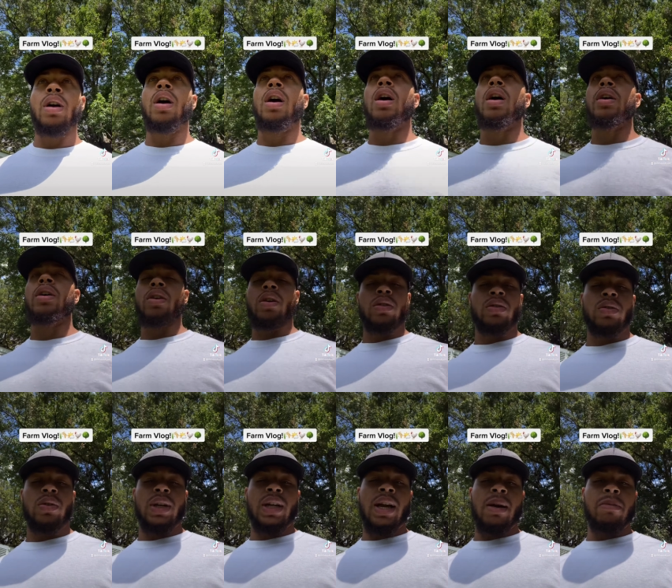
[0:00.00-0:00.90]
All right, y'all,
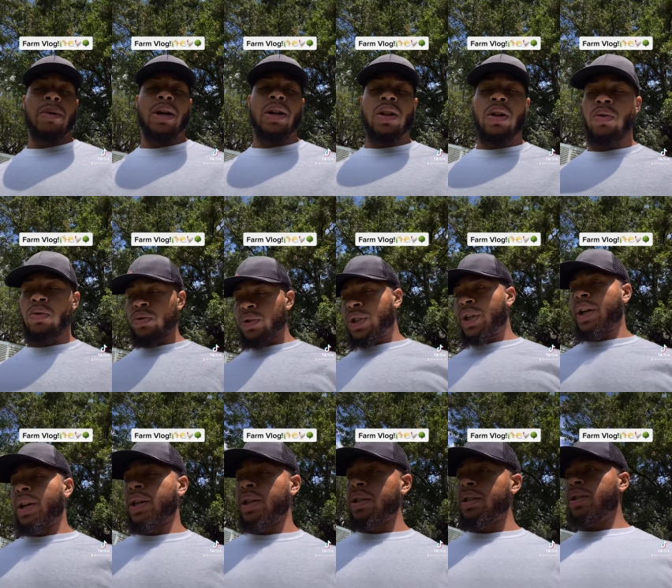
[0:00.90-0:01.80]
so I got my clothes
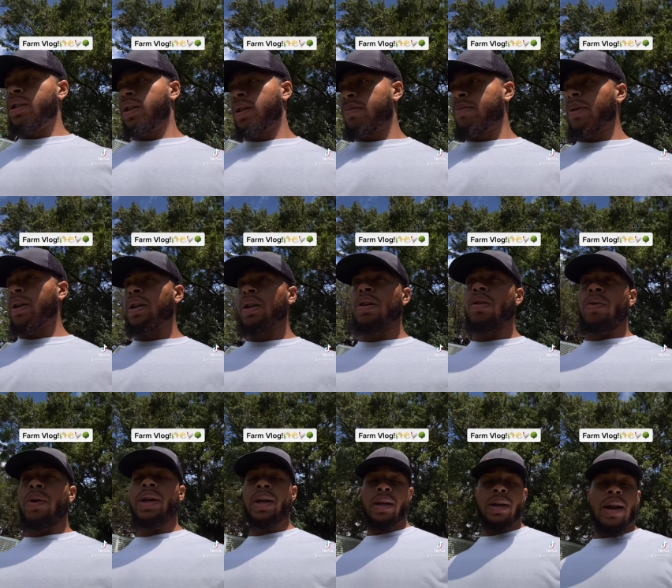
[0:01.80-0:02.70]
changed. I'm about to go
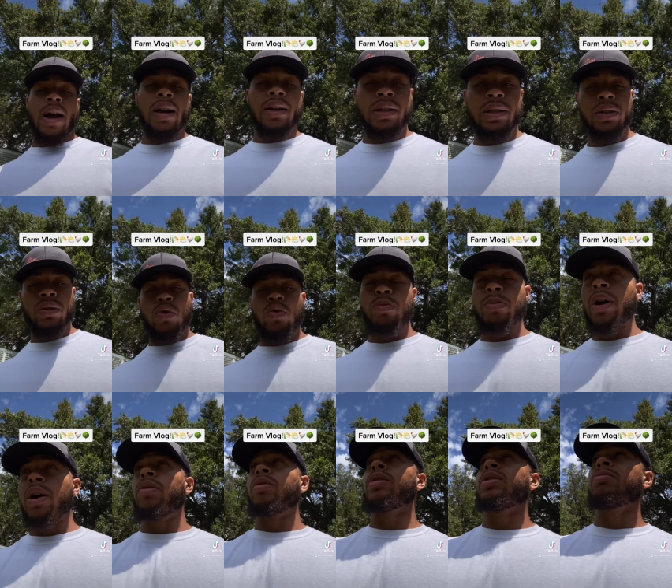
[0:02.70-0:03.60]
ahead and knock this coop
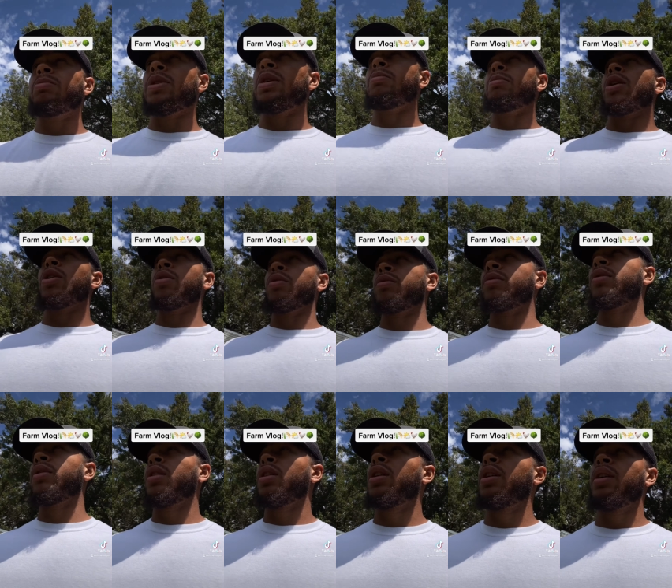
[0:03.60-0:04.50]
out. It's been about
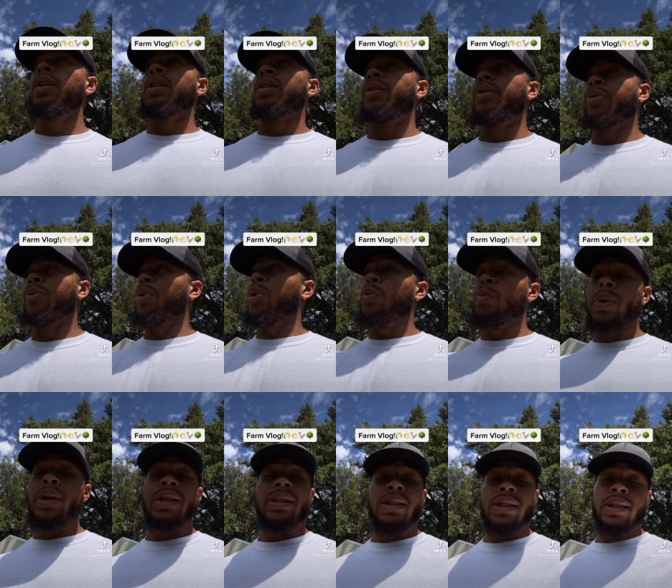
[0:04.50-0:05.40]
three
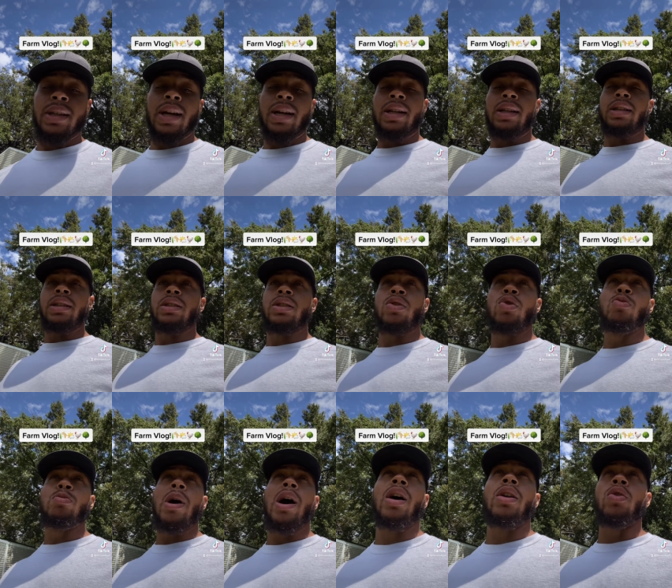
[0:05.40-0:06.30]
weeks since I cleaned this
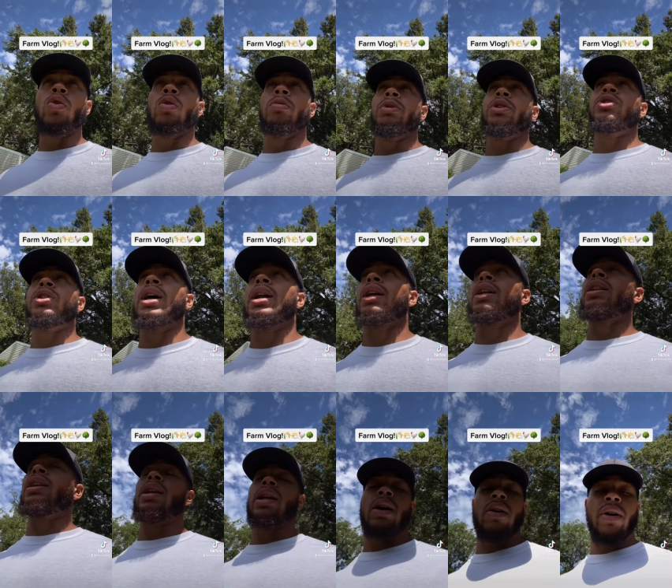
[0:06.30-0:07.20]
coop out. I normally try to
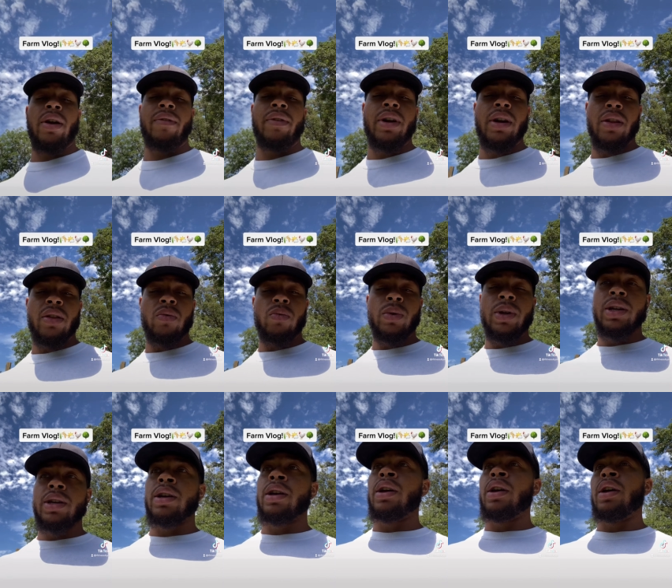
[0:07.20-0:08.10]
clean it out every other week.
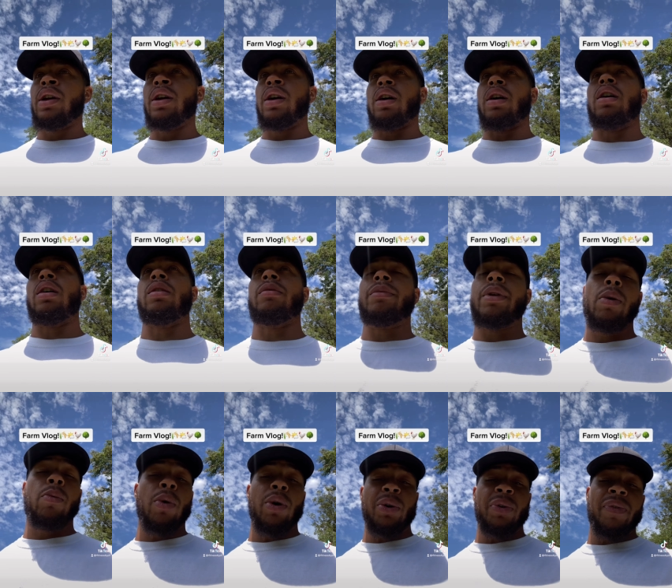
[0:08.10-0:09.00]
Um,
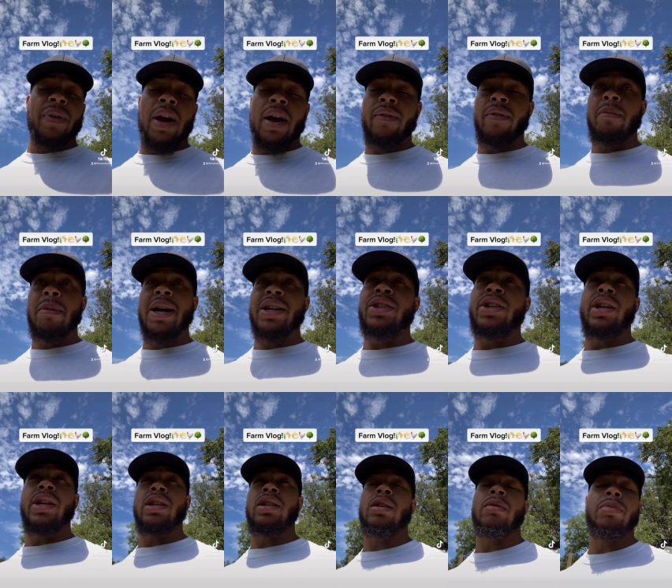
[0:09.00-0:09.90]
that works fine for my
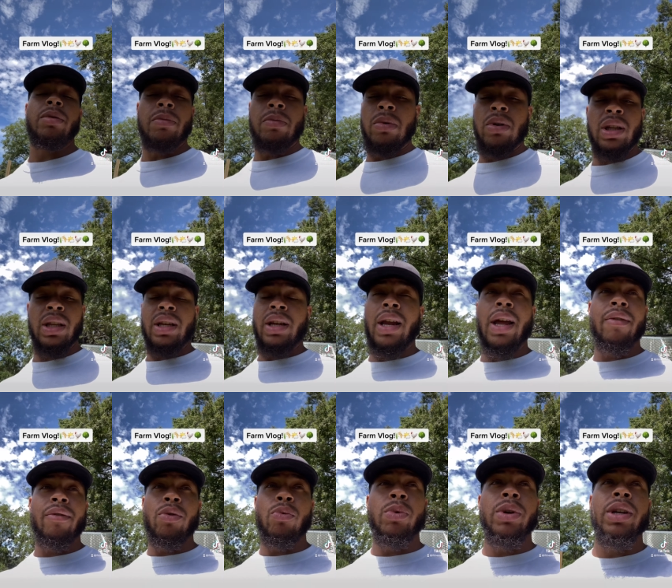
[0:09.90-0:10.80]
chickens. Some people clean it
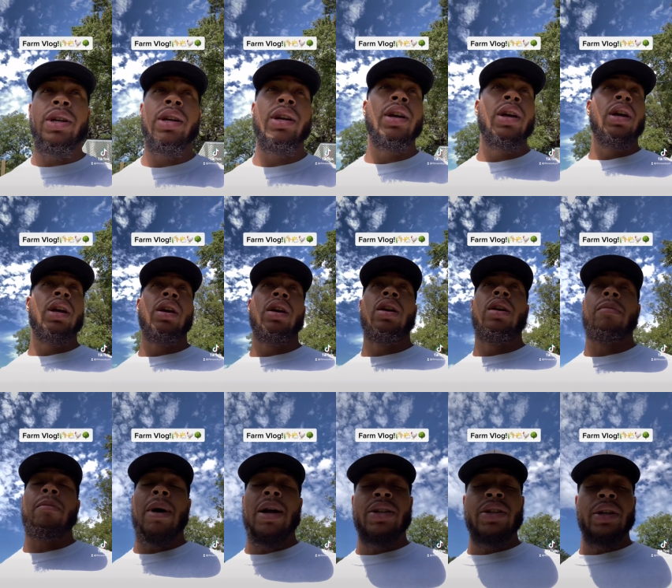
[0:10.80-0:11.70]
every week.
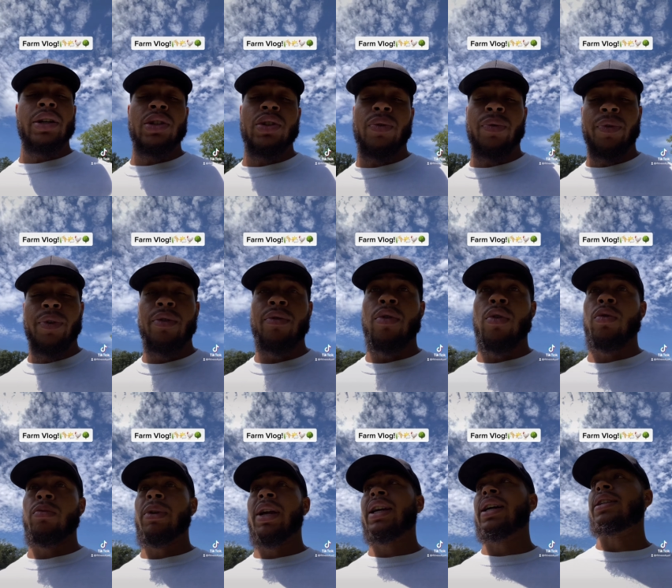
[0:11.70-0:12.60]
My chickens are free
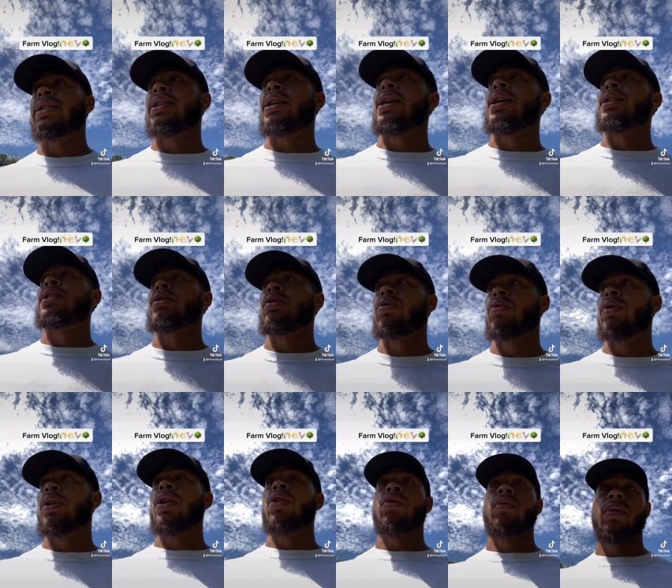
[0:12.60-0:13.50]
roam, like I said, so
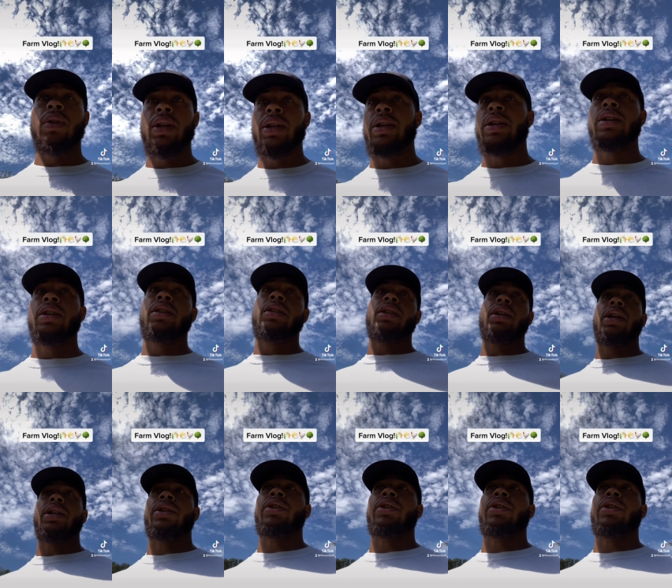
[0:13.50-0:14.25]
they don't really get